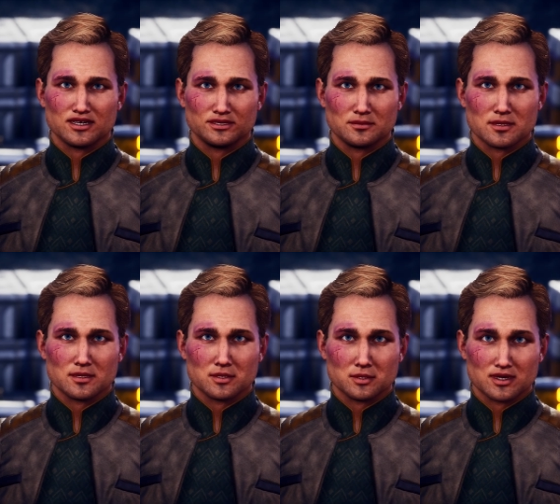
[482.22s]
wisdom,
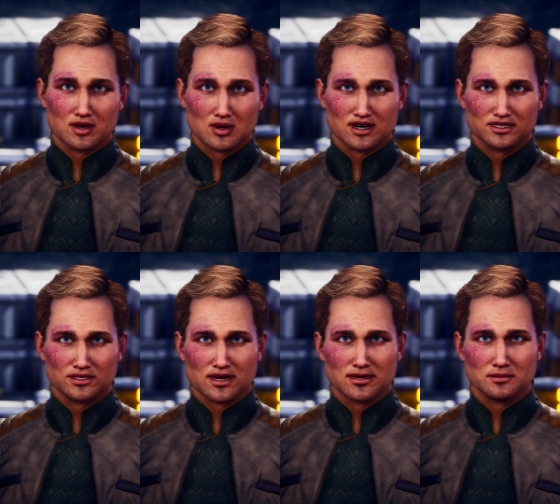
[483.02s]
will only
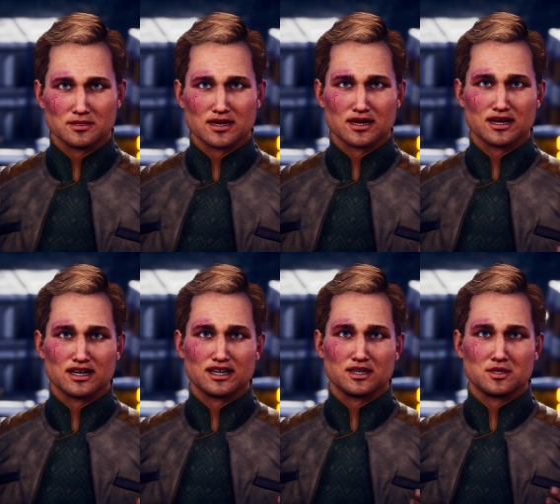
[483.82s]
sell the meds
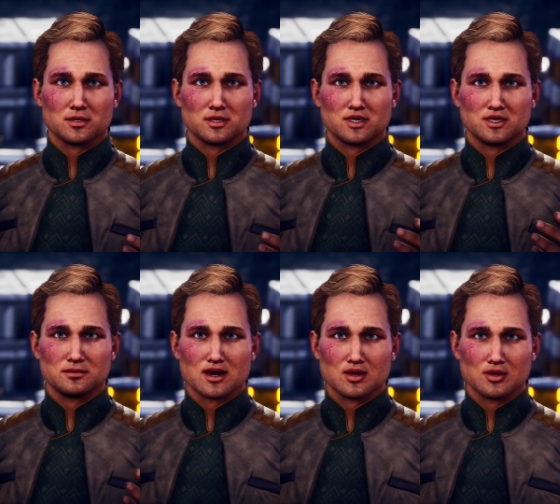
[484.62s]
at a huge
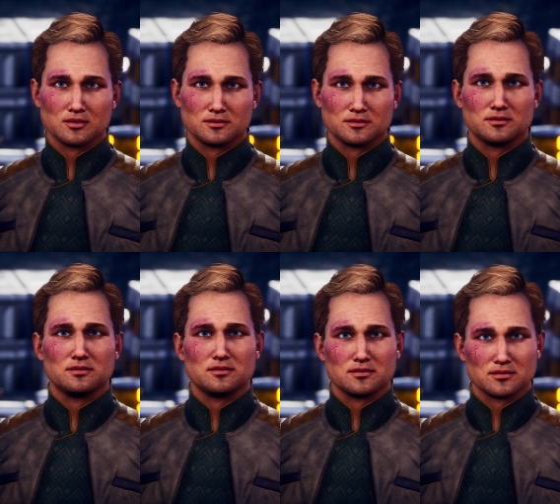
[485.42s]
markup.
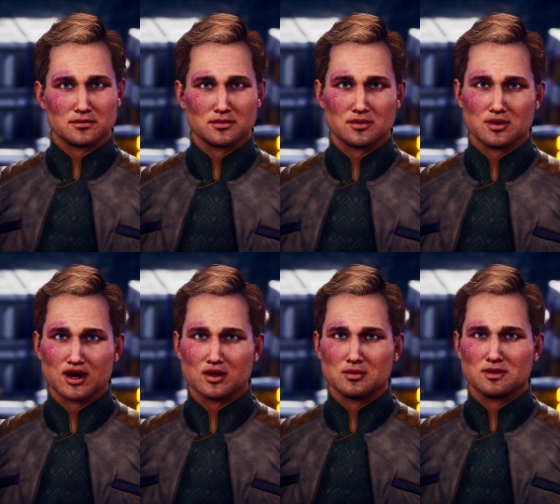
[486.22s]

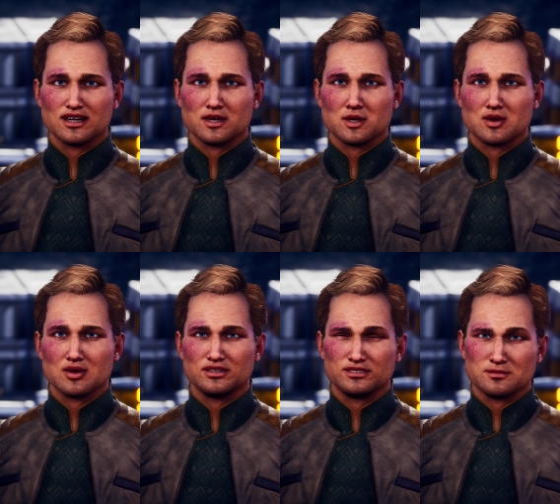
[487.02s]
Groundbreaker
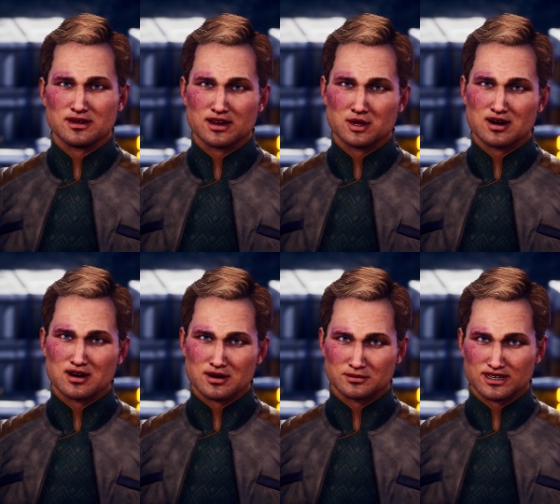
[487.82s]
knows better
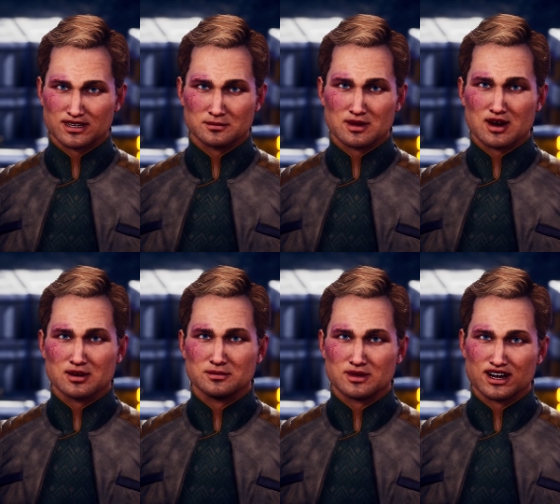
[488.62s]
than to pay
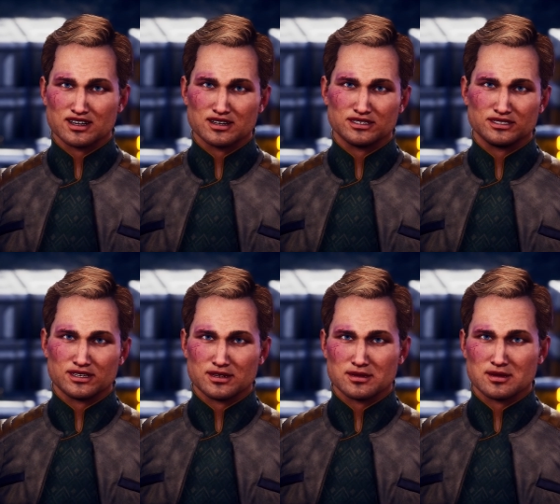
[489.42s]
board prices.
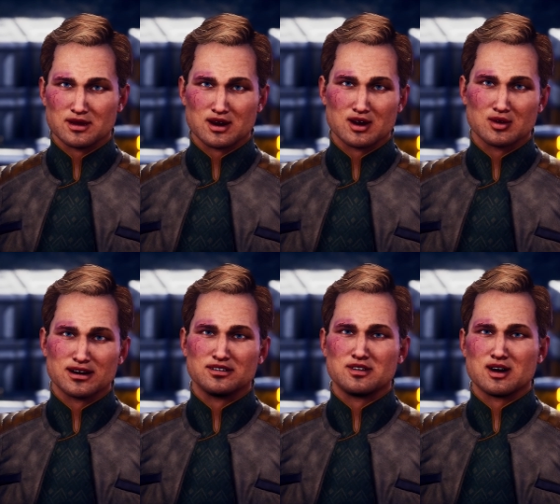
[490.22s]
Not
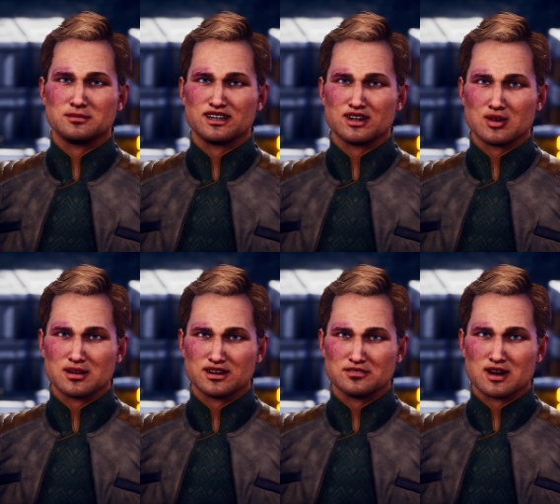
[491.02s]
when they've got me
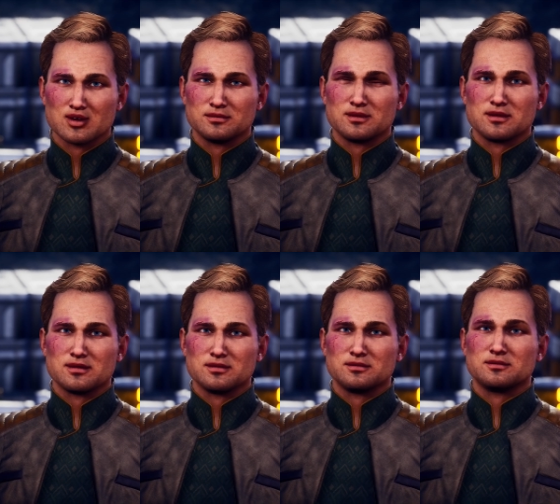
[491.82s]
running for them.
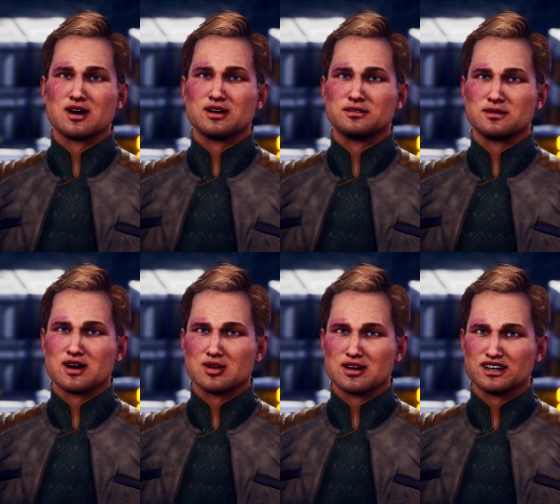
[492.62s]
More
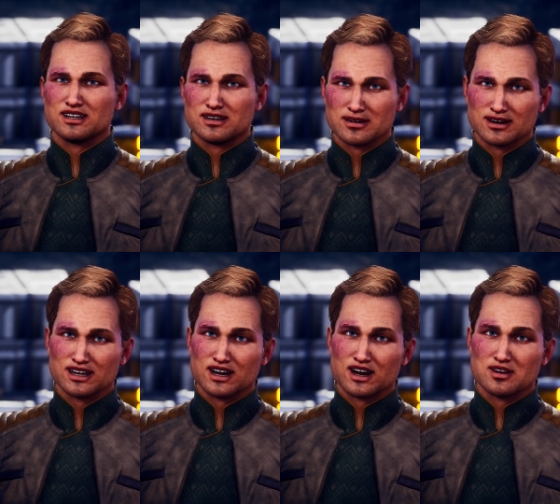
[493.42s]
importantly,
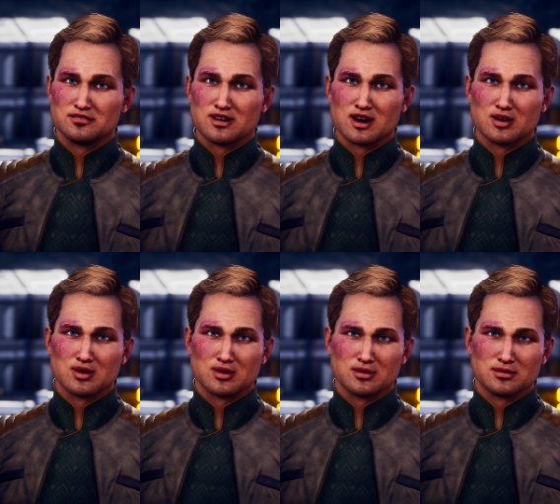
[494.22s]
they can't
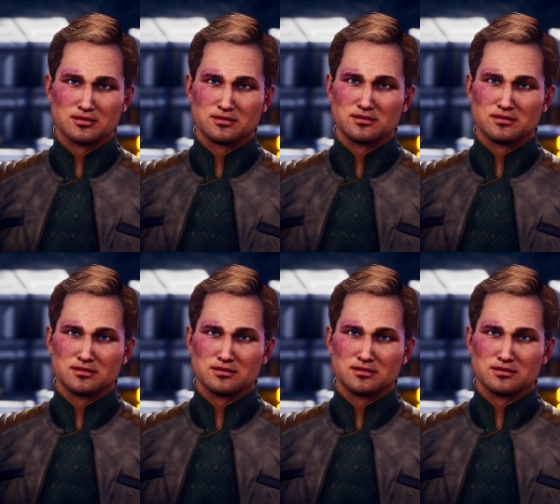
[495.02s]
afford to.